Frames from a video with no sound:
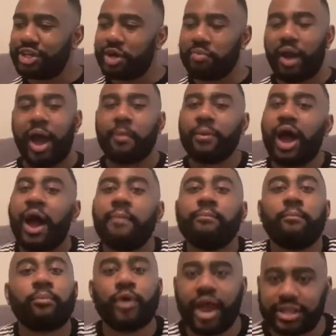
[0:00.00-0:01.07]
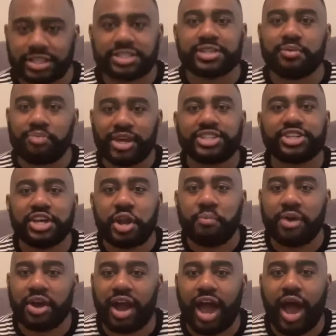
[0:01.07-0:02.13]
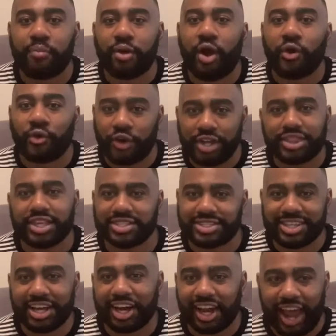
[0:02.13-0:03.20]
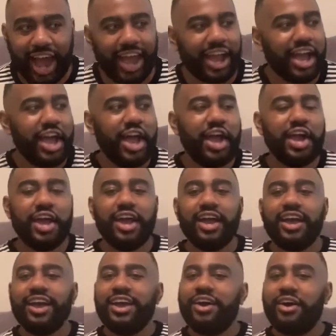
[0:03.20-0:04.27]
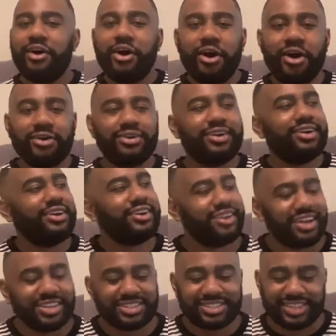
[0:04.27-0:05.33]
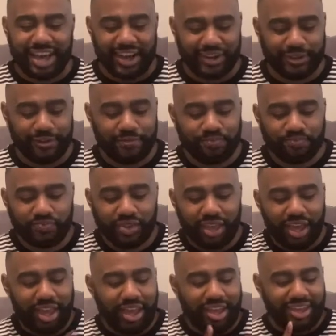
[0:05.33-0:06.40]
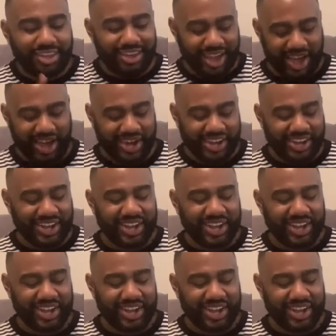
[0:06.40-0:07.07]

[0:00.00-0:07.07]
I'm practicing, bitch, in the mirror how I'm gonna greet this nigga like, ooh. So, y'all,